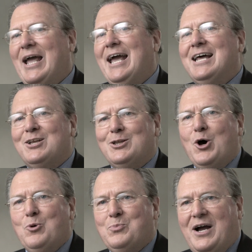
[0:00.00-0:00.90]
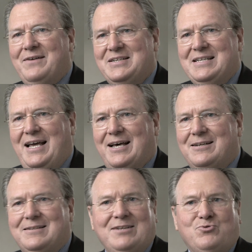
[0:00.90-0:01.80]
and low private debt.
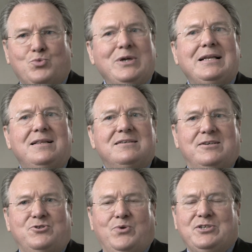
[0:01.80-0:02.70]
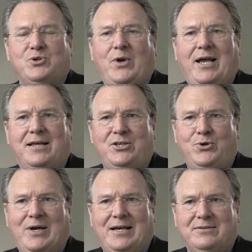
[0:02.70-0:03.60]
That's really the situation we had in the
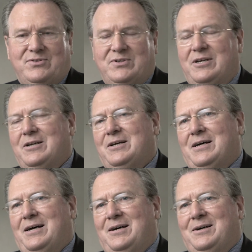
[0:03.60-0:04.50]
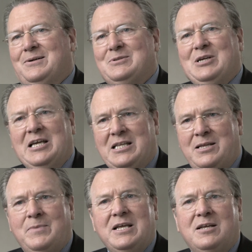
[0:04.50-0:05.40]
U.S. In the
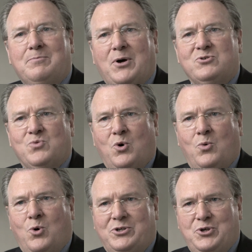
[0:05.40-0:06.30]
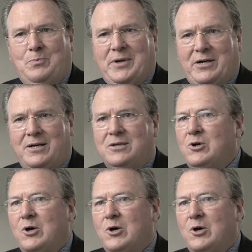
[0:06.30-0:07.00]
immediate post-World War II period,